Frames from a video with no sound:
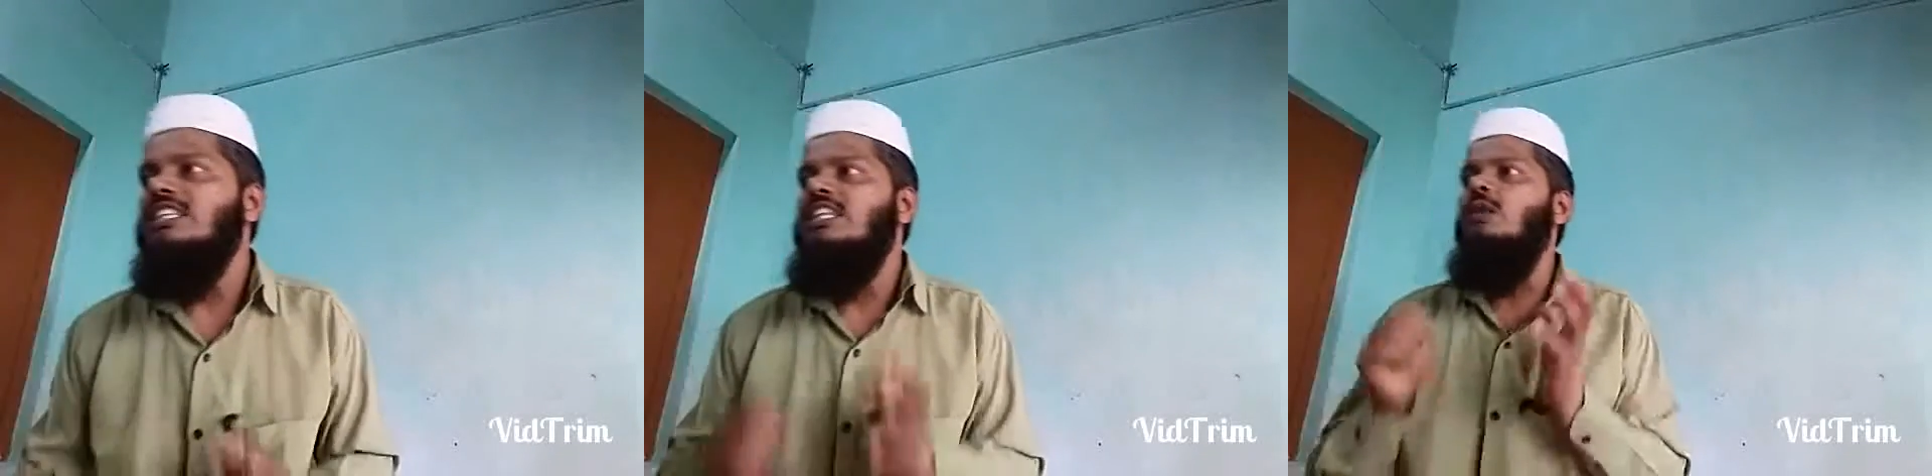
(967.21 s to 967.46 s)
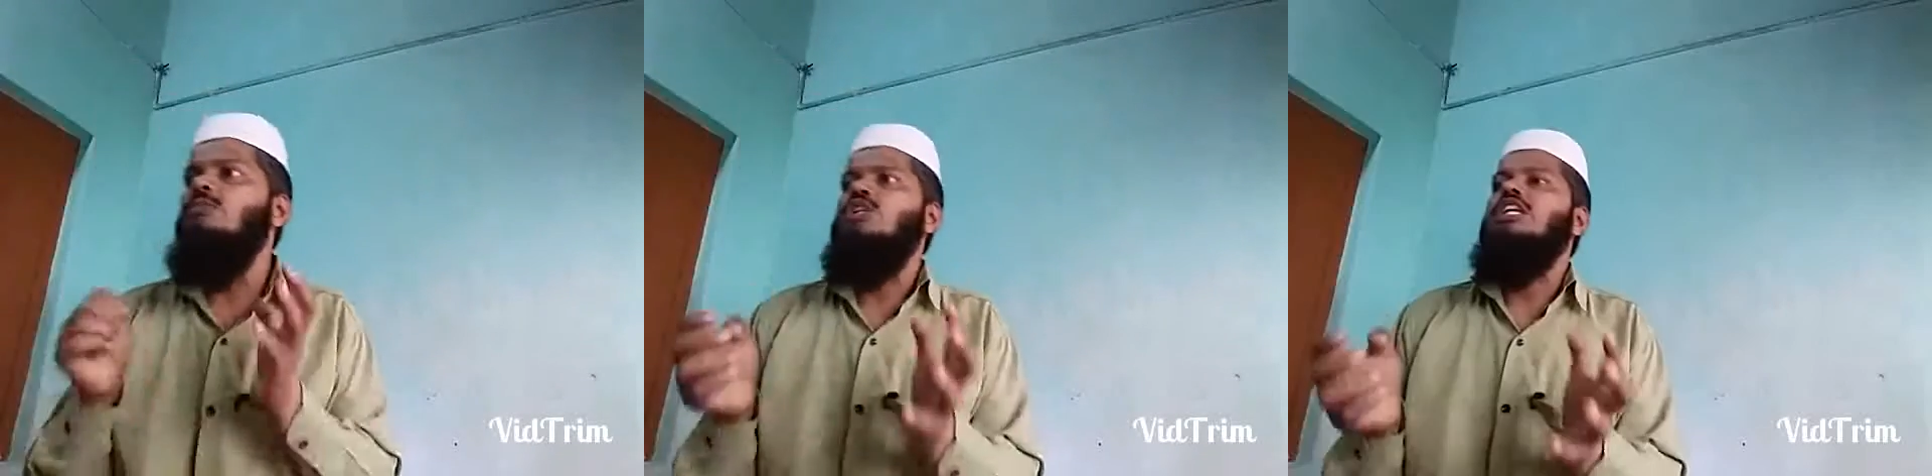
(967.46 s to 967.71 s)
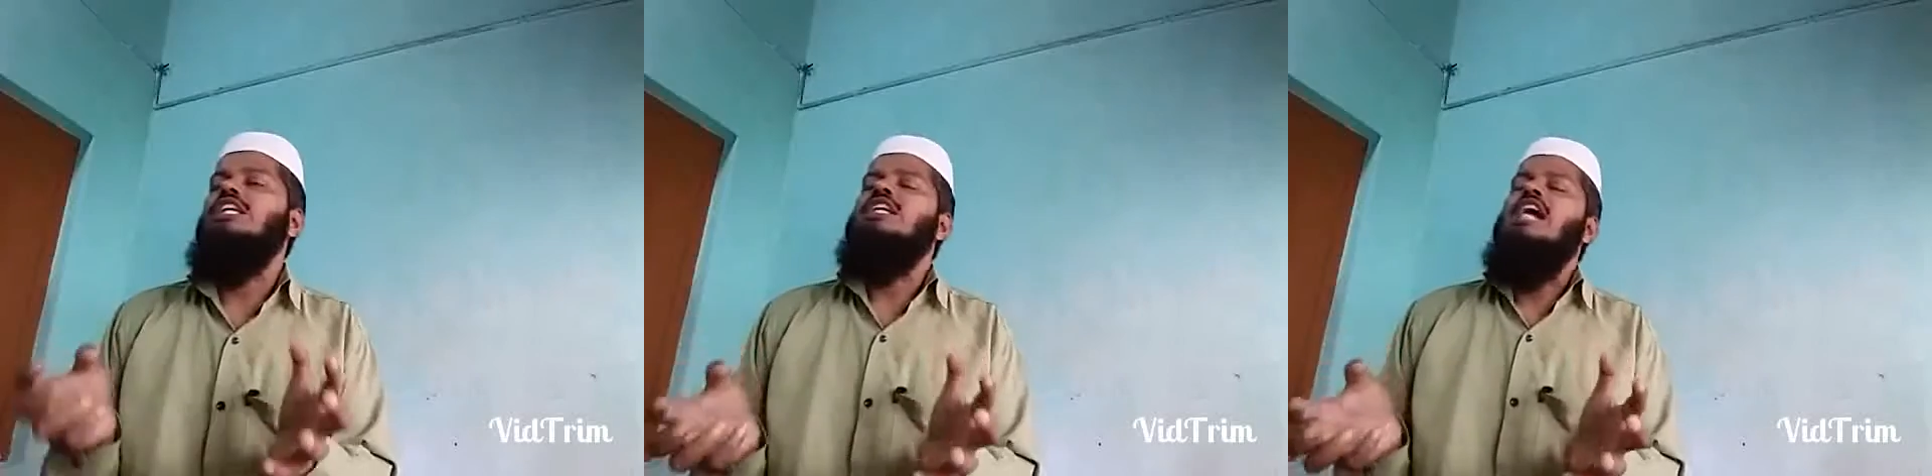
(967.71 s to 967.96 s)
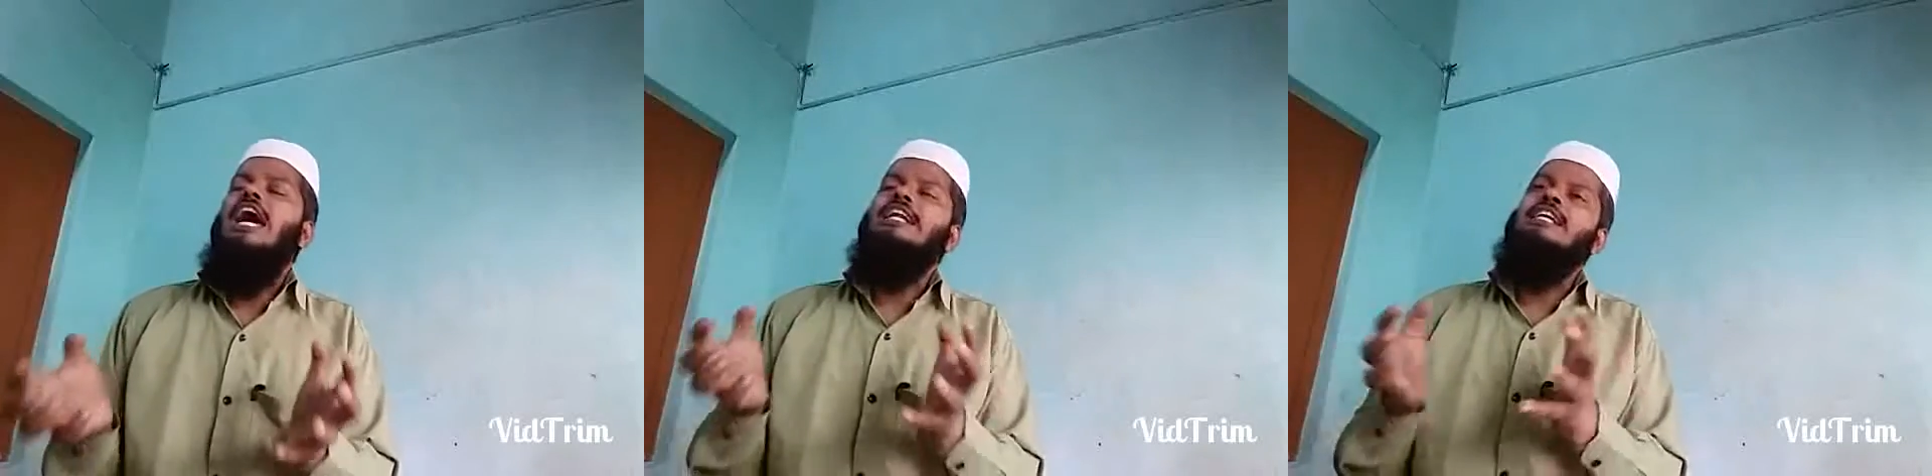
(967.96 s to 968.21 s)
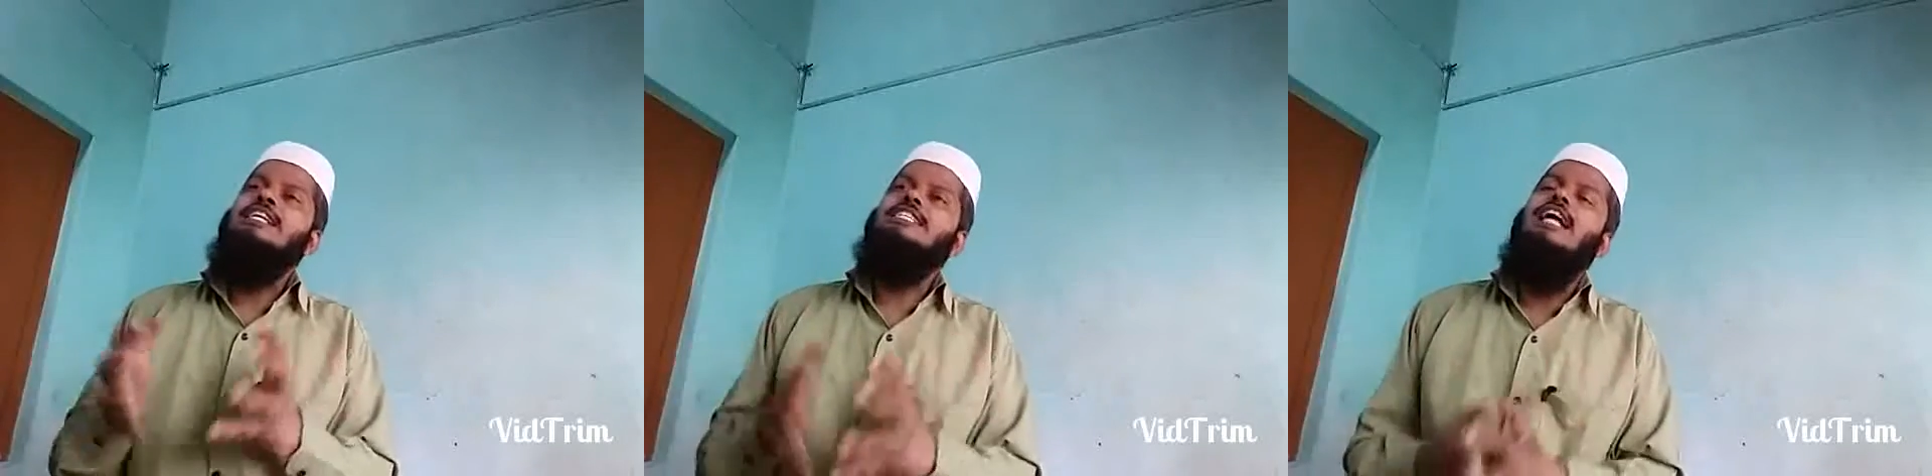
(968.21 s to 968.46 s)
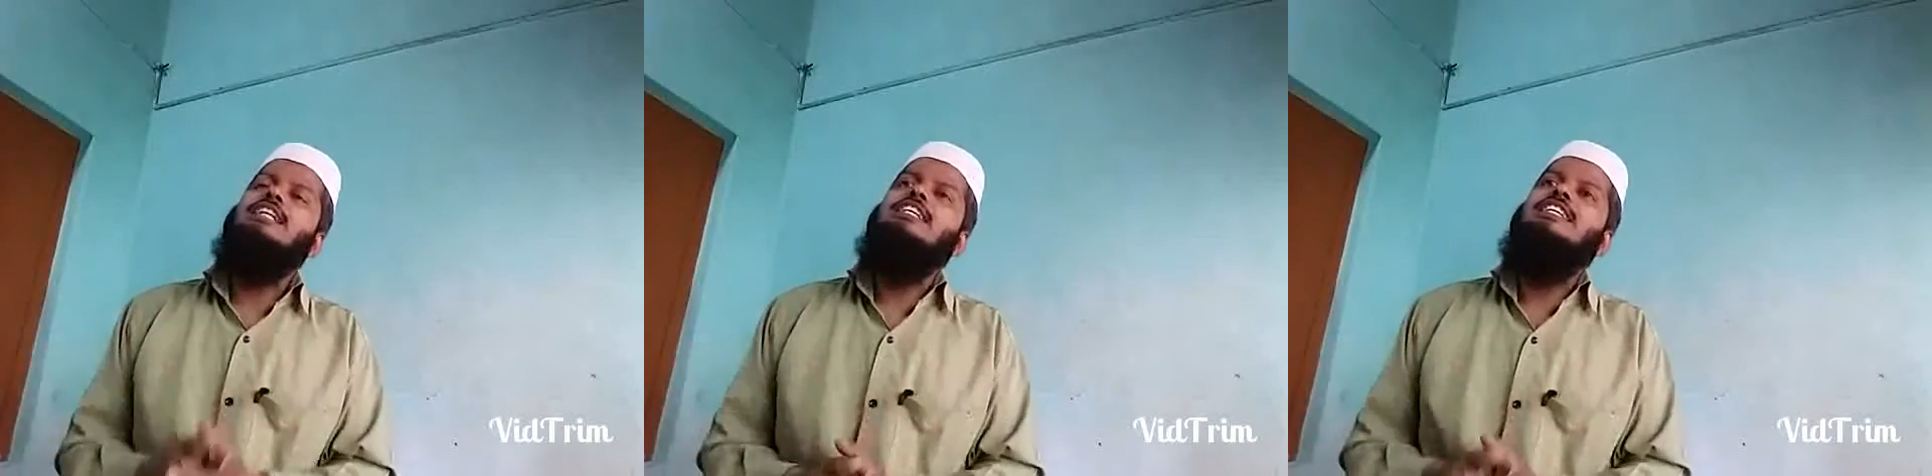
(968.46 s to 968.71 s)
Tirmidhi, and he said